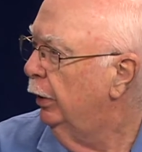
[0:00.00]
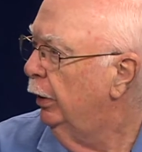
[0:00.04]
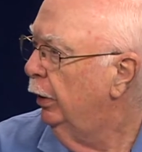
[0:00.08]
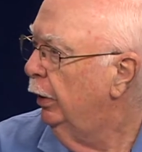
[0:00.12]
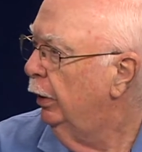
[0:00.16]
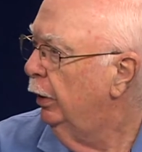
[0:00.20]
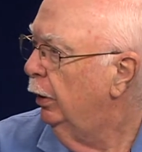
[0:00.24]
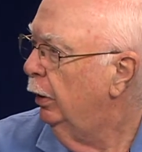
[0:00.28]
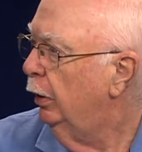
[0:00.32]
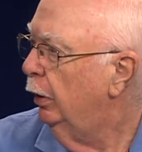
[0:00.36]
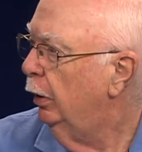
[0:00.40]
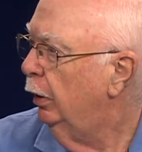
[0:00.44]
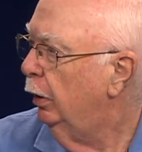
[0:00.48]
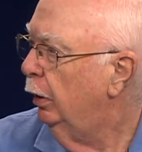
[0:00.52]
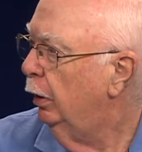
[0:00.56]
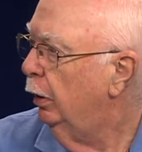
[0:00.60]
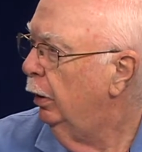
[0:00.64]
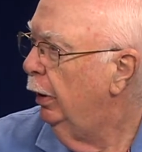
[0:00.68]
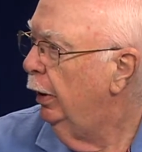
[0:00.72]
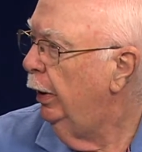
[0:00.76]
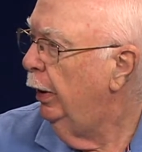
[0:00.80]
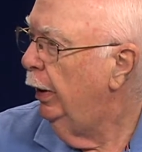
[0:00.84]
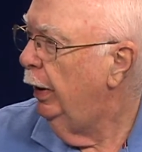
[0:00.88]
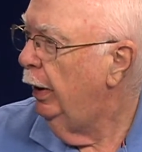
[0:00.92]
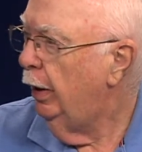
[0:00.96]
Yeah, it's part of
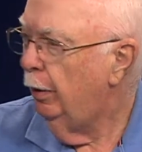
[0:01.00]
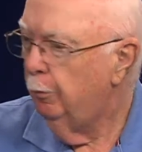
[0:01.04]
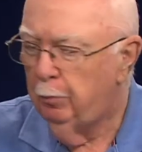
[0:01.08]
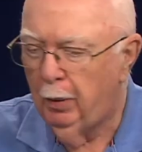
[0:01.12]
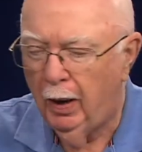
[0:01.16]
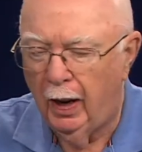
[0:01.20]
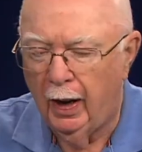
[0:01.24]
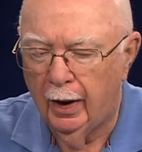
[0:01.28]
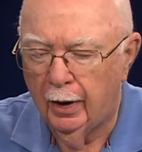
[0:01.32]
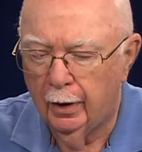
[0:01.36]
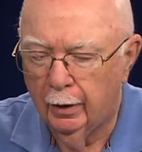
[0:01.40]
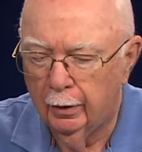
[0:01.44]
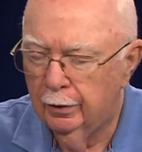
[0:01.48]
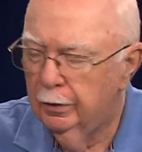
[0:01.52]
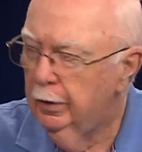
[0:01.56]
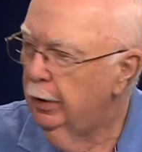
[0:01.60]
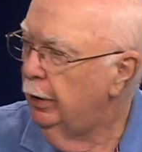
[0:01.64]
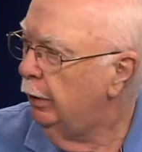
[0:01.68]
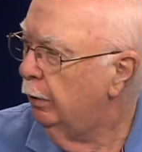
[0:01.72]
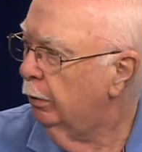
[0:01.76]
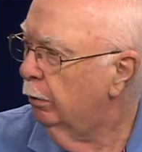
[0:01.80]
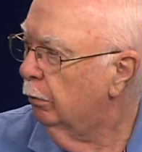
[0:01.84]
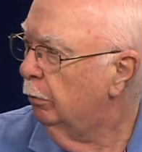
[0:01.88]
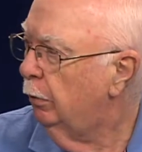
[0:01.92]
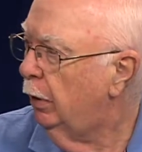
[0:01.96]
the a part of
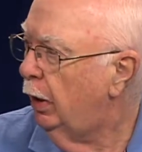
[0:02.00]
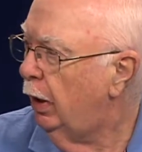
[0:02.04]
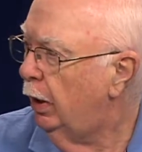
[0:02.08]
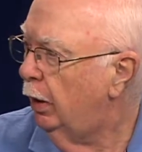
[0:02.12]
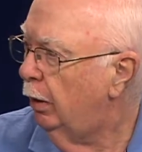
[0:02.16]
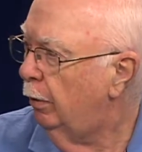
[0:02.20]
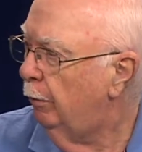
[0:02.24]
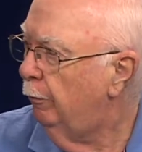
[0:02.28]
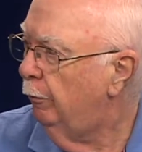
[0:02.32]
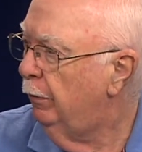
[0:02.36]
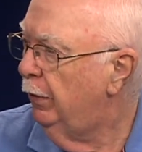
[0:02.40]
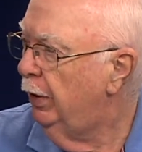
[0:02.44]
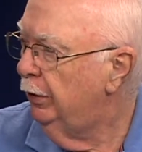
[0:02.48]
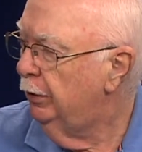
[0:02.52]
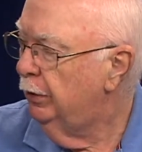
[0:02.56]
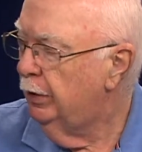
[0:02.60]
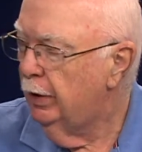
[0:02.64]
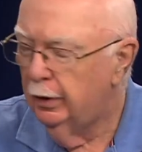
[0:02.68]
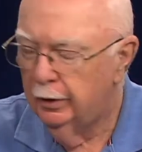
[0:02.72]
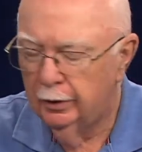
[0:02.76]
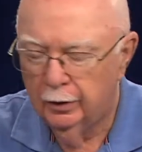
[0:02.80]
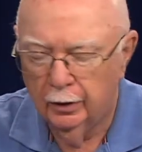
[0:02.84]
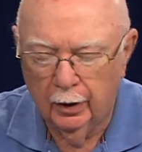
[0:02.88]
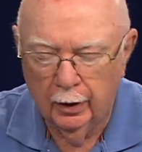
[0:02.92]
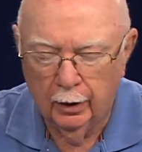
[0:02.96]
their uh,
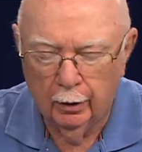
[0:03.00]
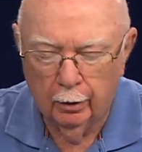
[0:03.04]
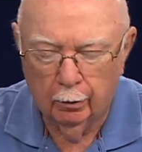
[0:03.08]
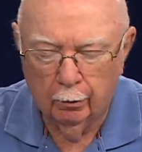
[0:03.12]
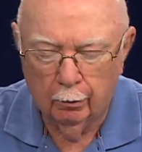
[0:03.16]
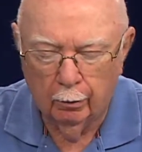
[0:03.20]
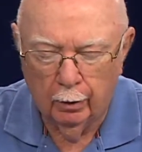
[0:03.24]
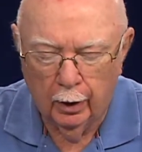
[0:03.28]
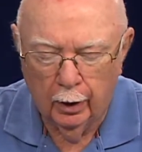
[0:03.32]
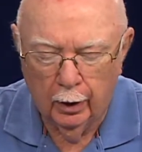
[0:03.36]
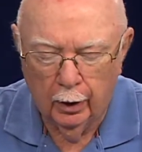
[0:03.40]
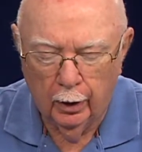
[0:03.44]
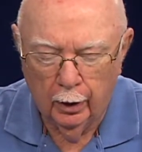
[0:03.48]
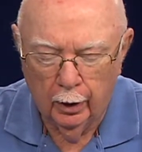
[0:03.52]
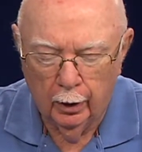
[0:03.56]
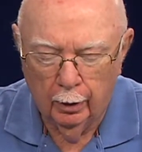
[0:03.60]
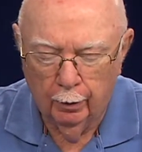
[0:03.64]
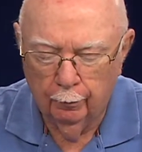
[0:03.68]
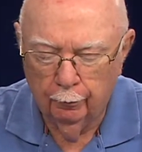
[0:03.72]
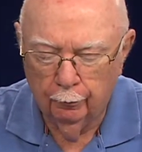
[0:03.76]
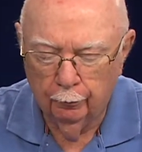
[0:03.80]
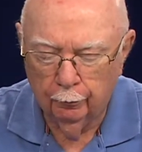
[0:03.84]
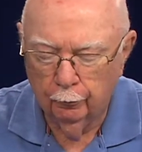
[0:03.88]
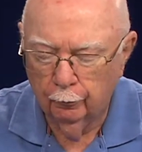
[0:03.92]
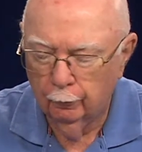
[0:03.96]
the, their
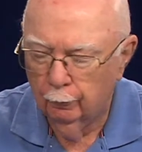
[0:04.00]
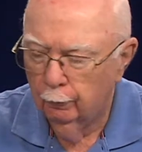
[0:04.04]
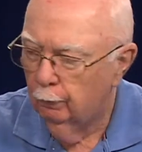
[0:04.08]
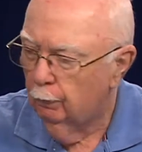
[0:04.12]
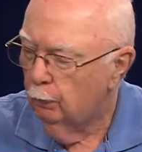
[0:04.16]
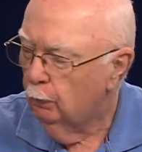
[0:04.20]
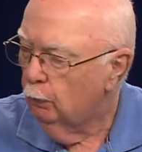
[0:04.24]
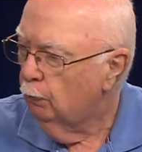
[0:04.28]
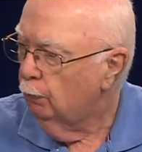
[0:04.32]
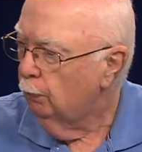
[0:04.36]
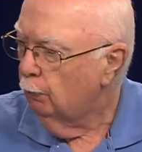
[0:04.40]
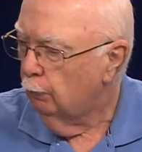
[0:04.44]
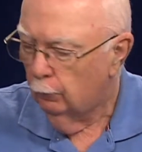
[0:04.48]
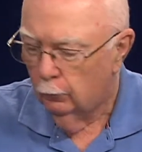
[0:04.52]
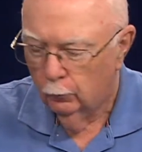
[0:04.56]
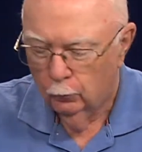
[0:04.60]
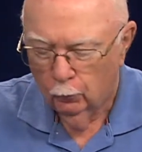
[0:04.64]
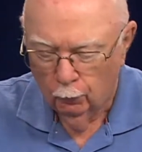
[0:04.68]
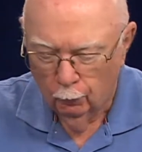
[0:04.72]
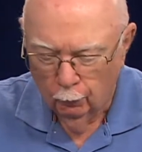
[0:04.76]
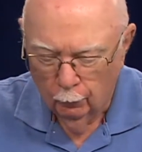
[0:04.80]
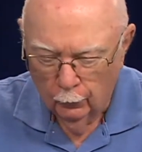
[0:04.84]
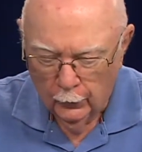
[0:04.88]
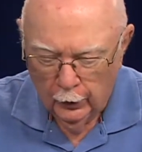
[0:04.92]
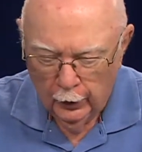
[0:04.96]
um, psychic and
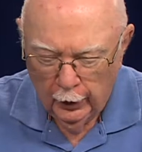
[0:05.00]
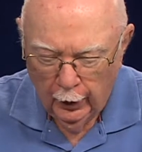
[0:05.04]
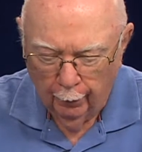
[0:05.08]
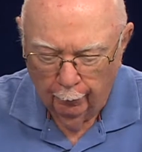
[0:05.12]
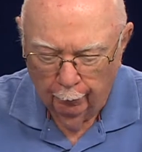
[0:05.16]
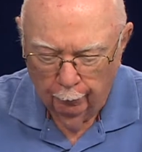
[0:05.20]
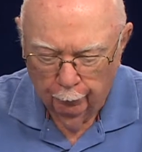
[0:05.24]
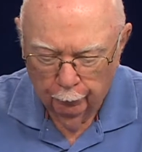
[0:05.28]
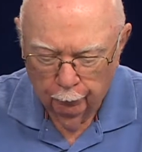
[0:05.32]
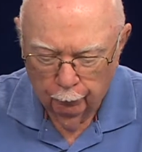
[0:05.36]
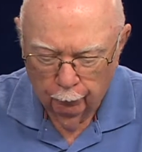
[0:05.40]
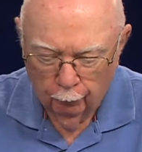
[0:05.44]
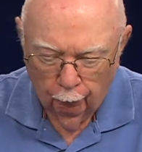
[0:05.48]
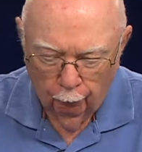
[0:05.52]
makeup. Yep.